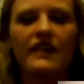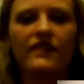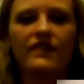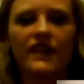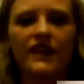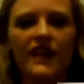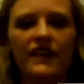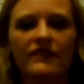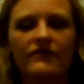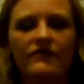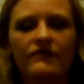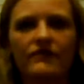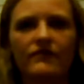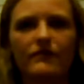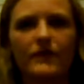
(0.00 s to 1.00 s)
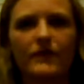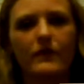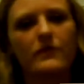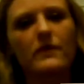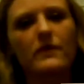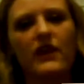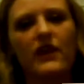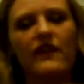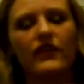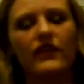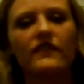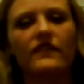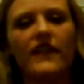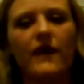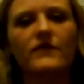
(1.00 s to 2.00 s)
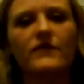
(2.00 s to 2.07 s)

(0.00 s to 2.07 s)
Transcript: that maybe people haven't heard of that.